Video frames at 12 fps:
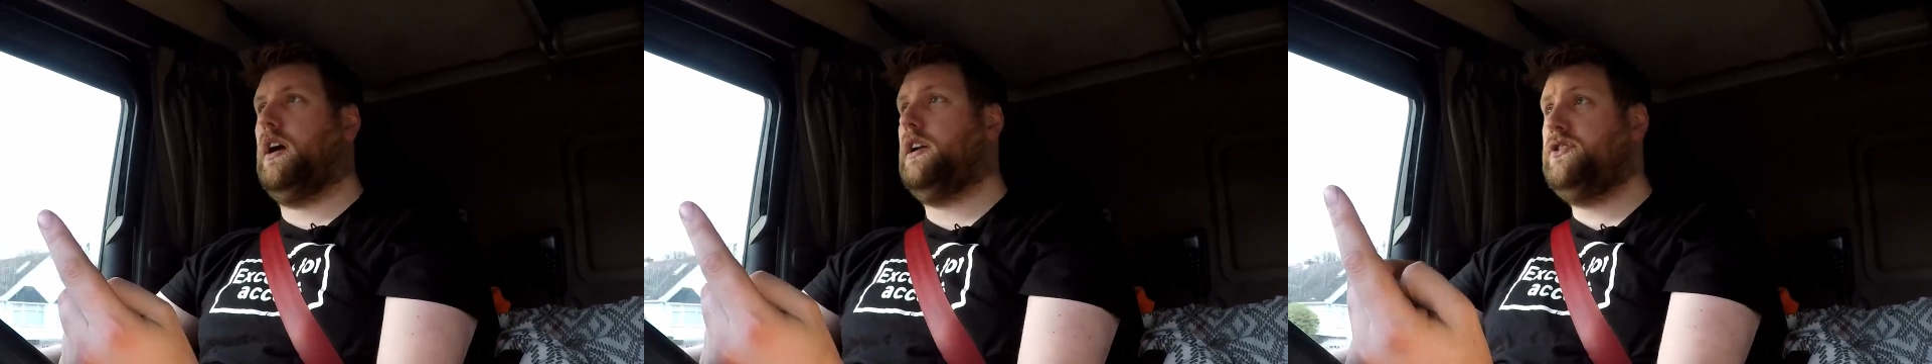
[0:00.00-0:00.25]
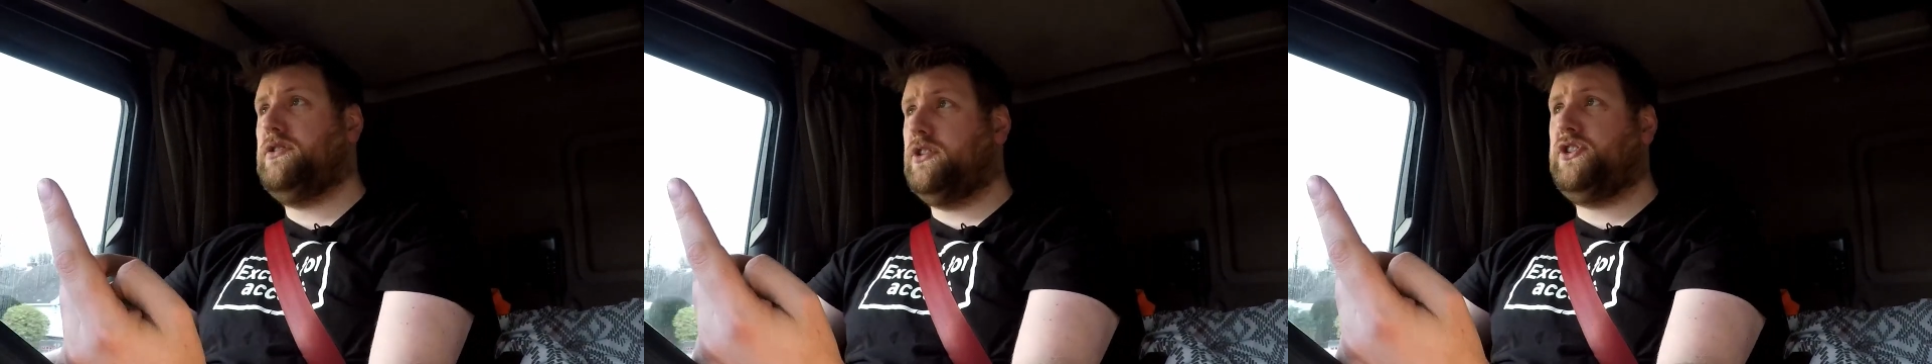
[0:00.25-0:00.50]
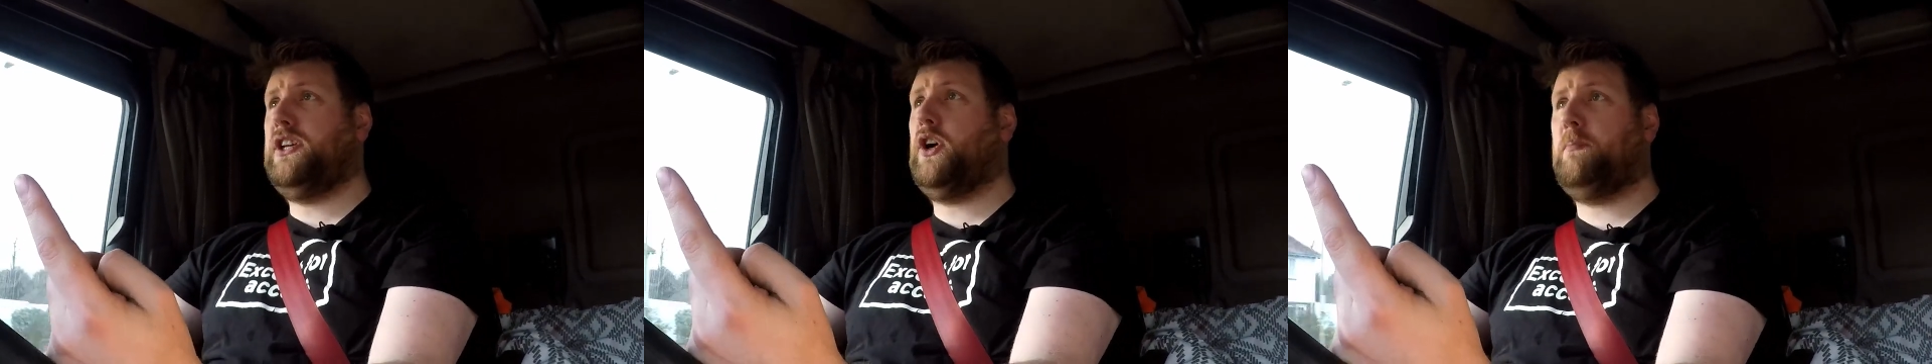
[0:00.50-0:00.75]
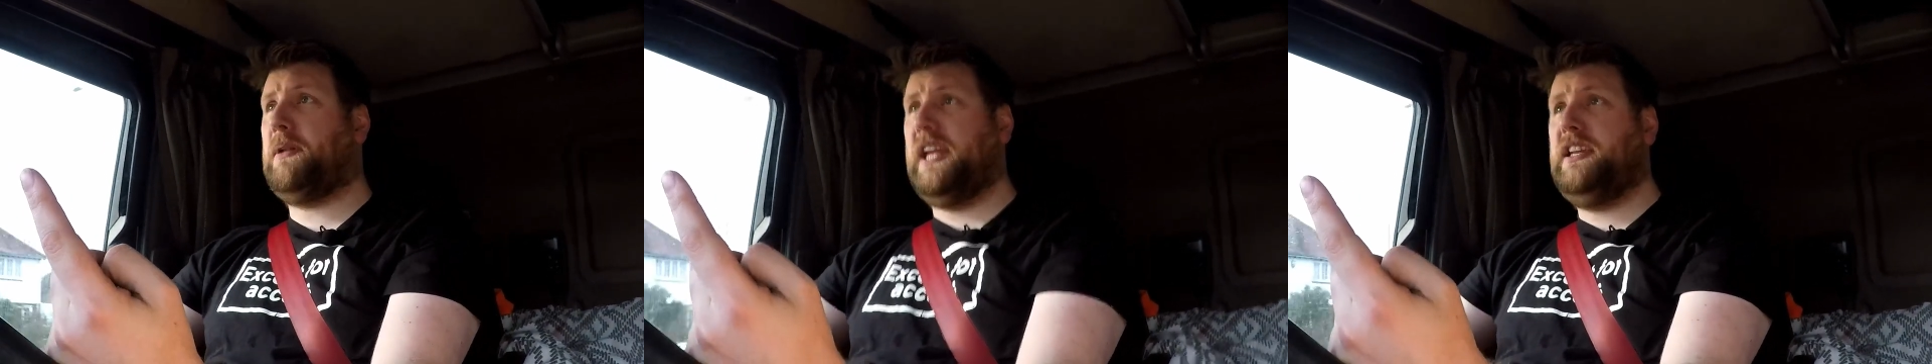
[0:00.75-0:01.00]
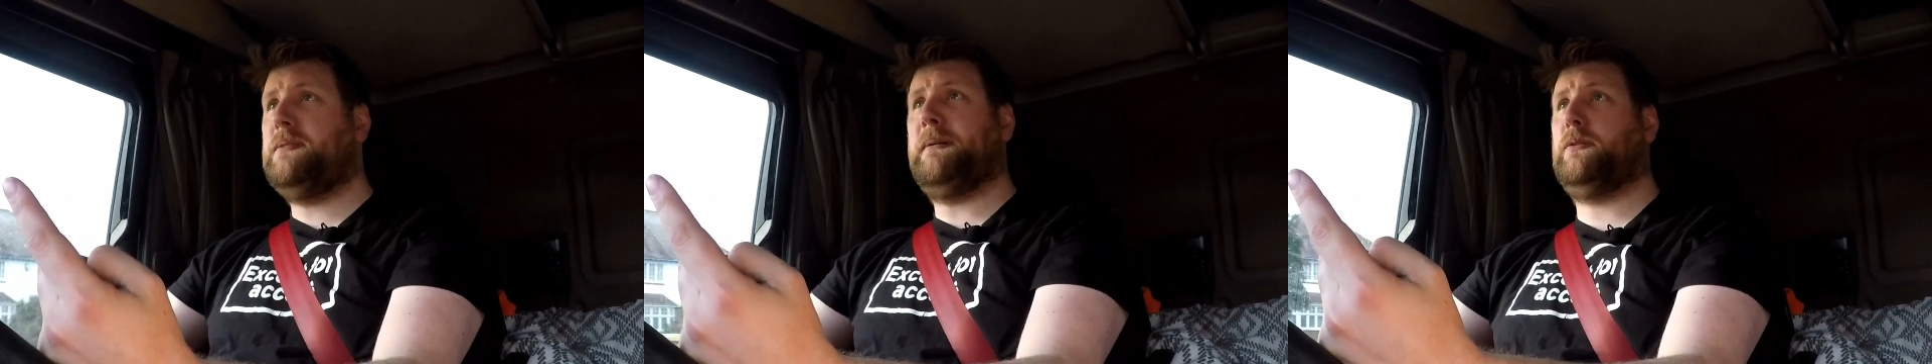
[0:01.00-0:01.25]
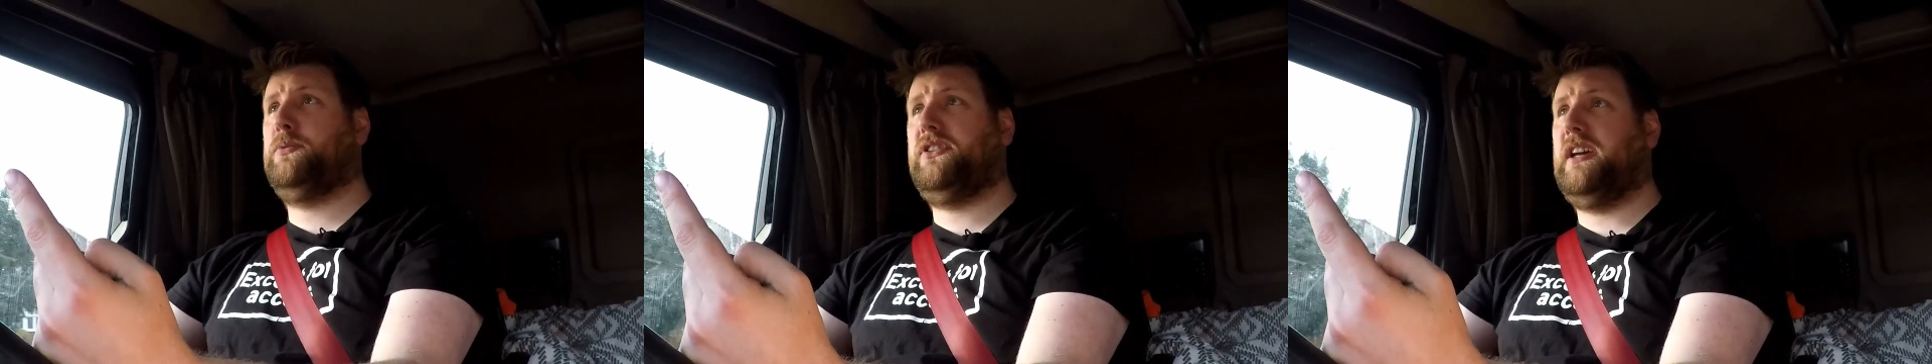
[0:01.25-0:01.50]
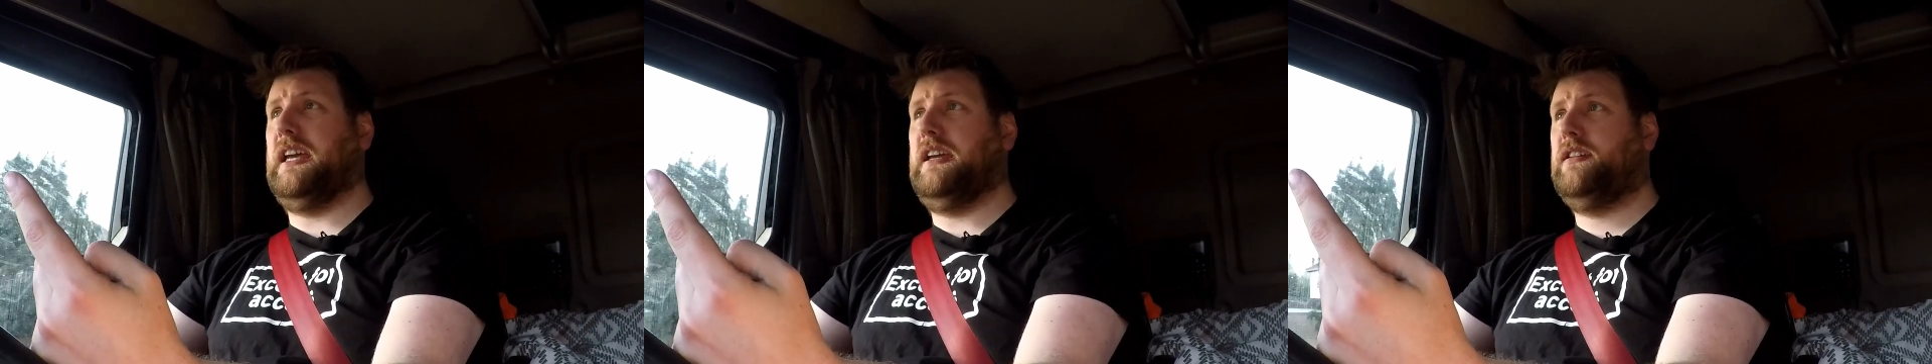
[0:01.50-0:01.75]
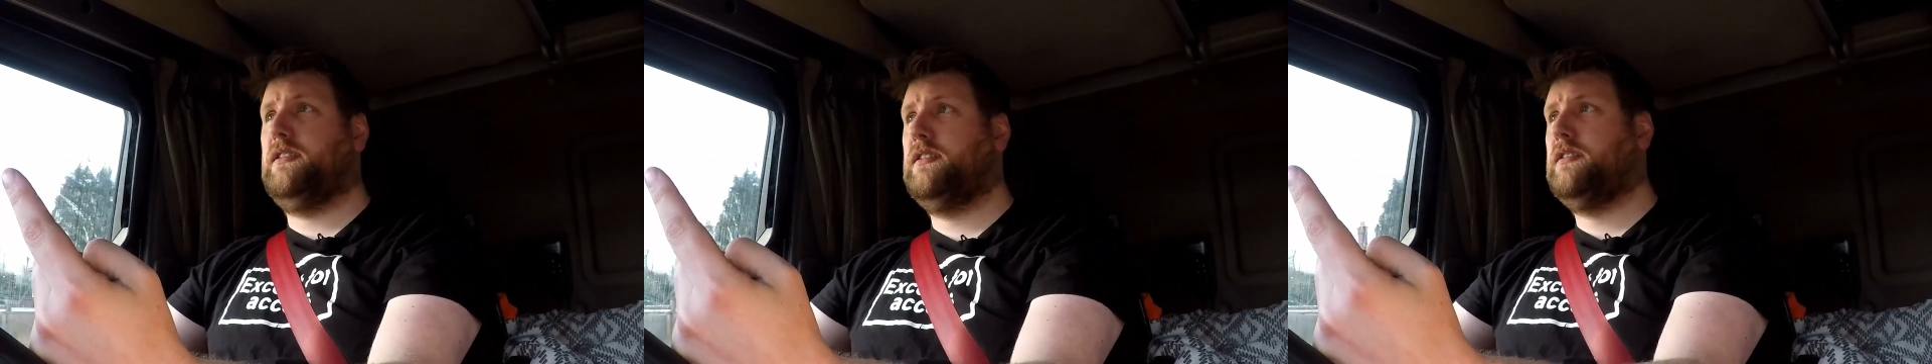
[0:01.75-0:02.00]
and she complained about it.
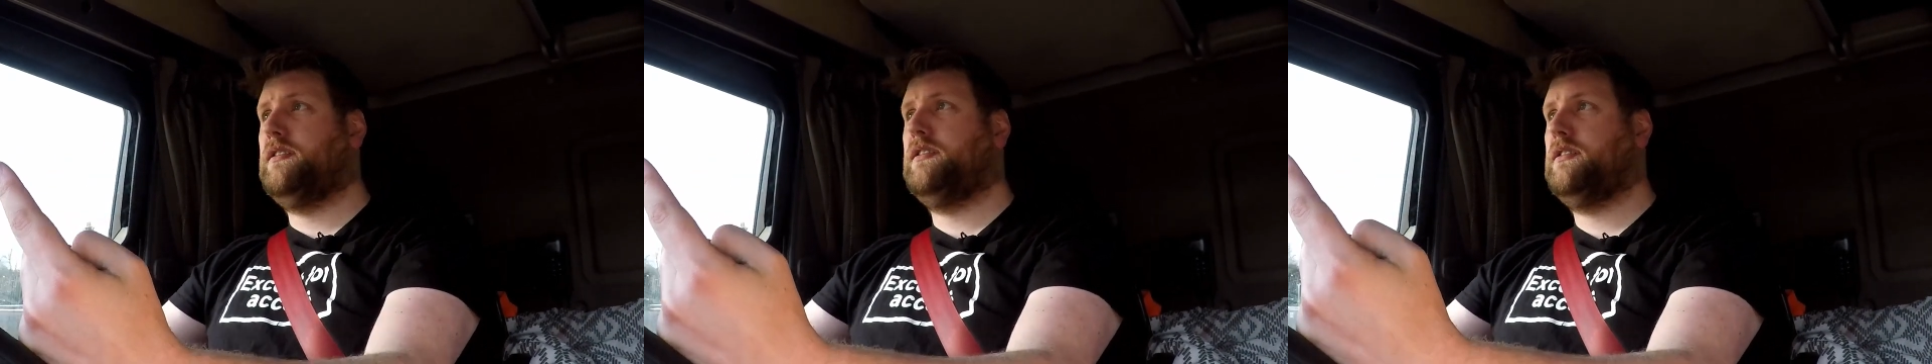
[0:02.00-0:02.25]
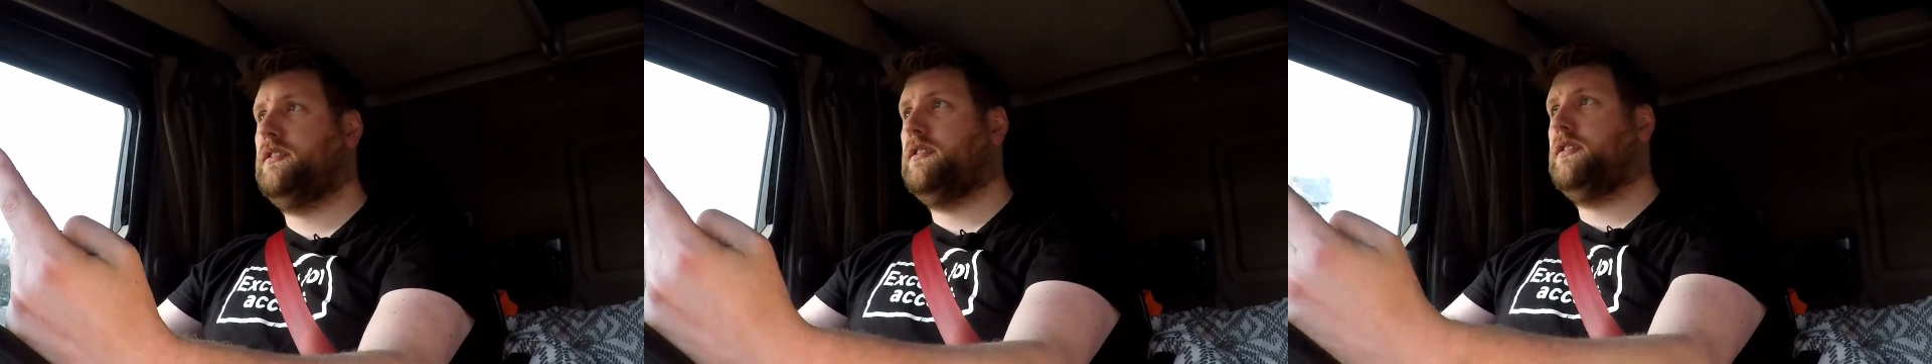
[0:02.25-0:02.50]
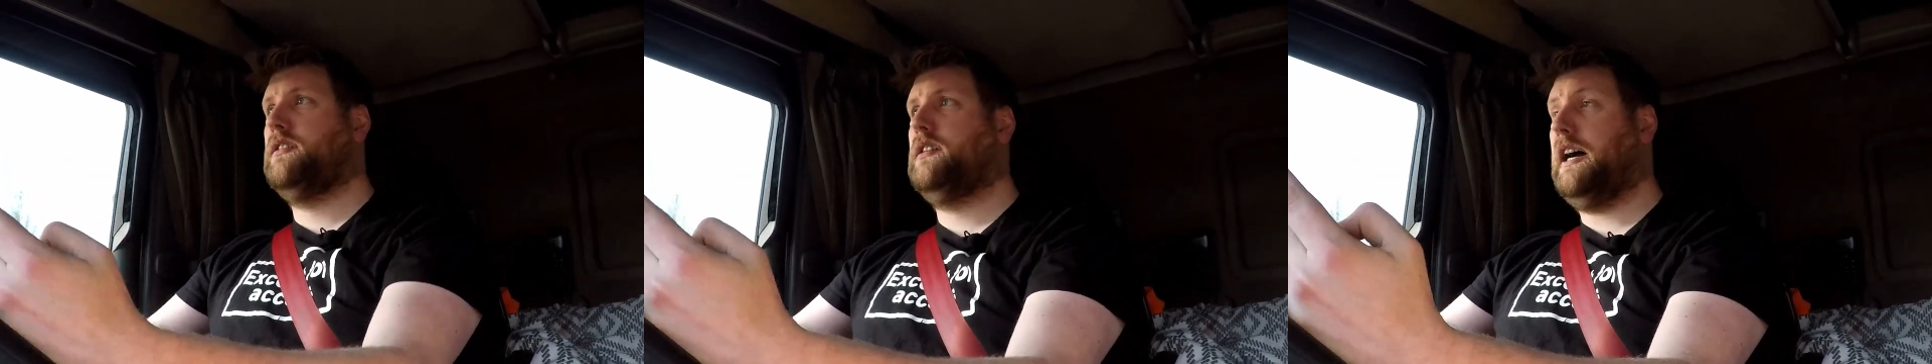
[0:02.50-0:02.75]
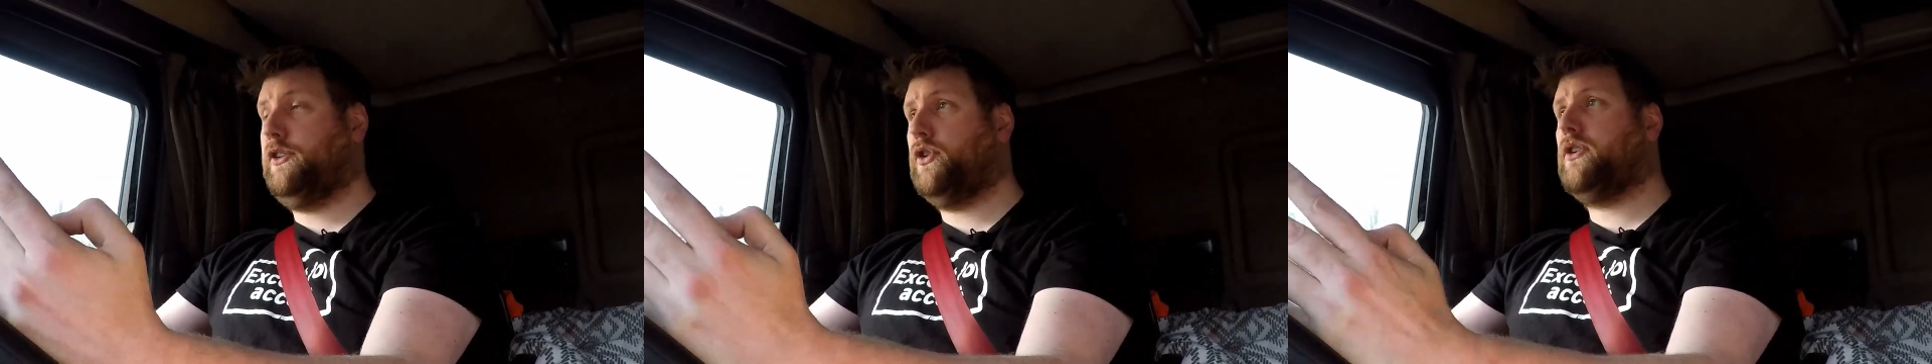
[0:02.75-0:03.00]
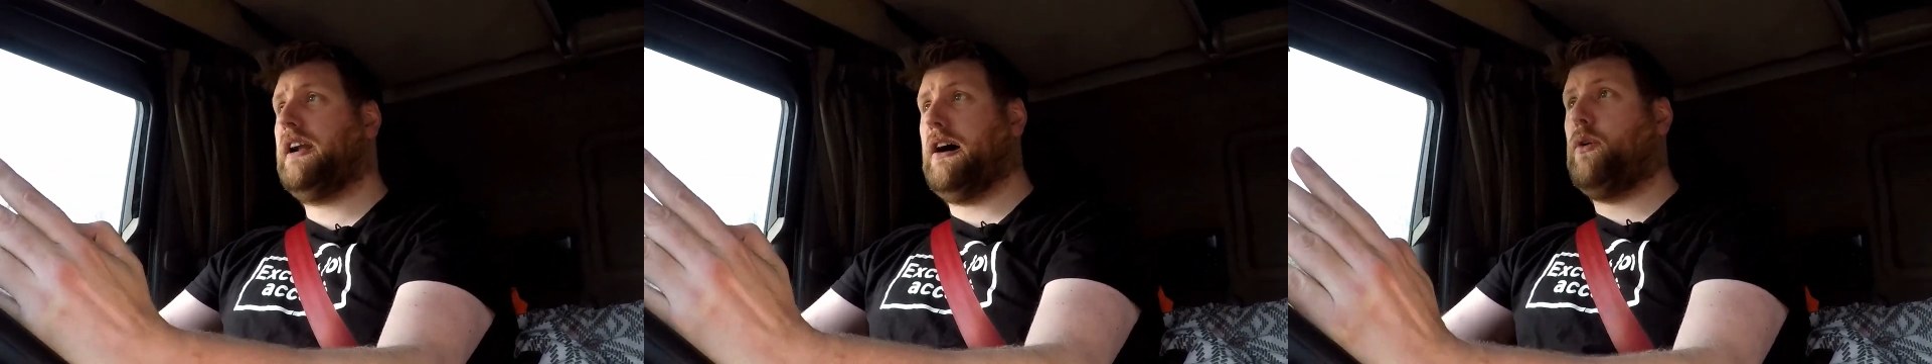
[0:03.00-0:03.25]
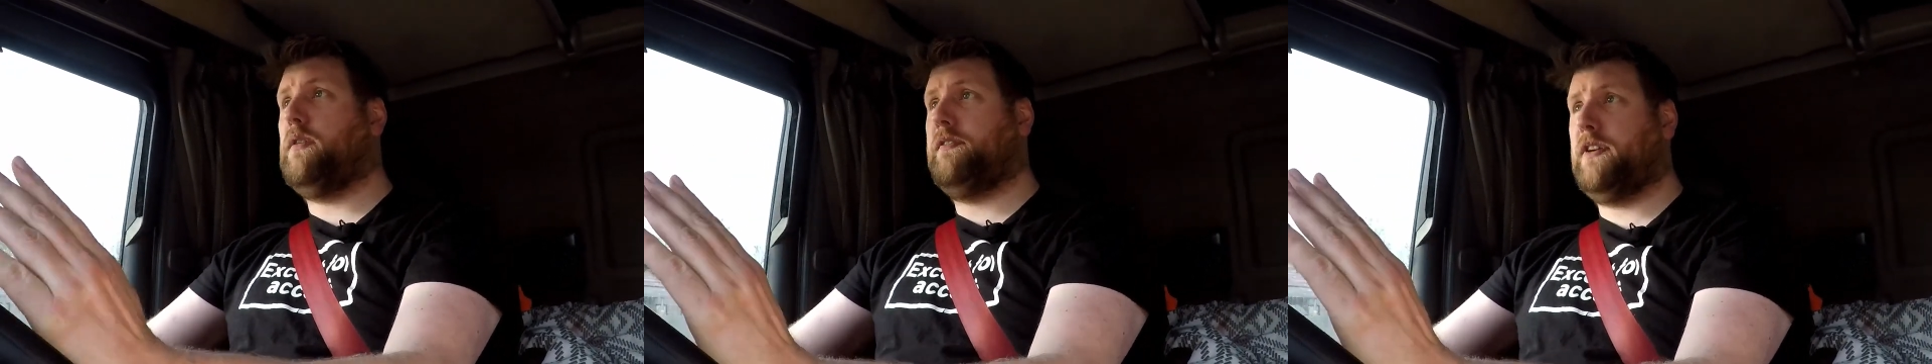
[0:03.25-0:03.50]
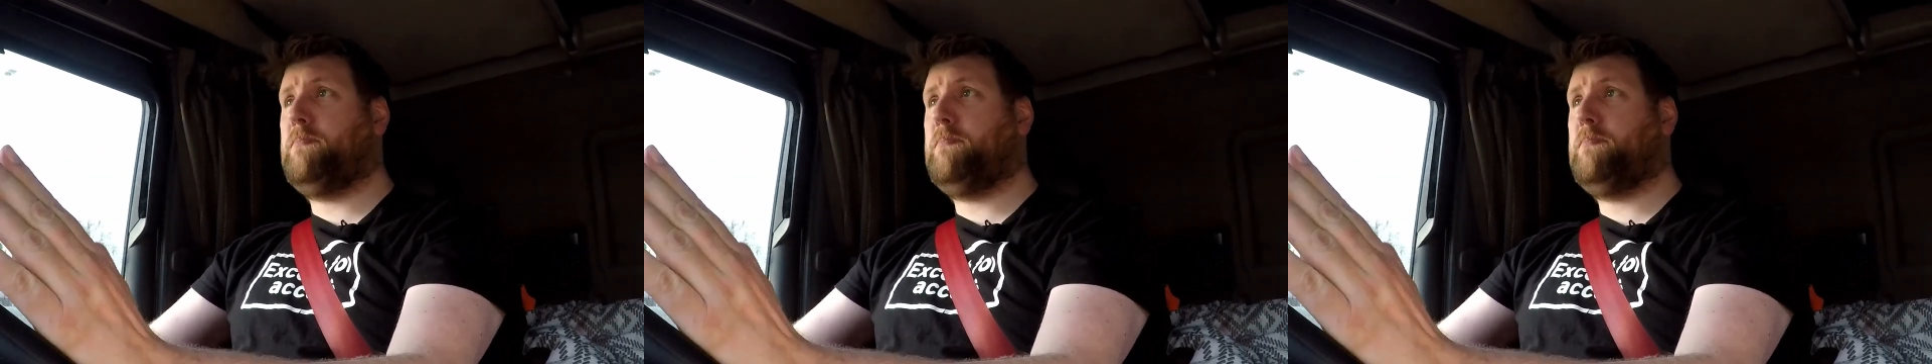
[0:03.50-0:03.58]
I took her out for a